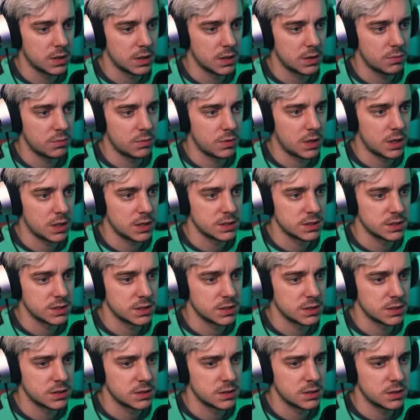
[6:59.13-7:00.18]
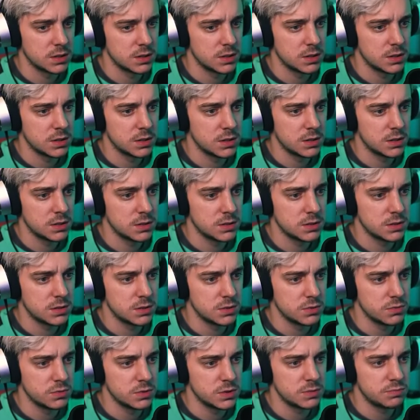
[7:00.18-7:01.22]
They watching.
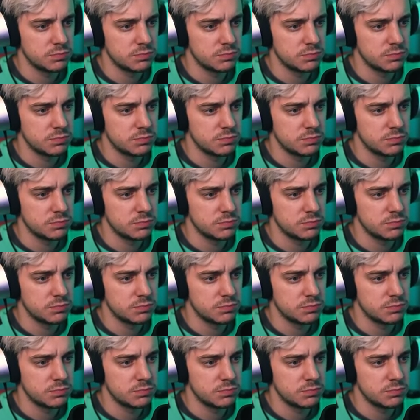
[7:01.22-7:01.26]
2 is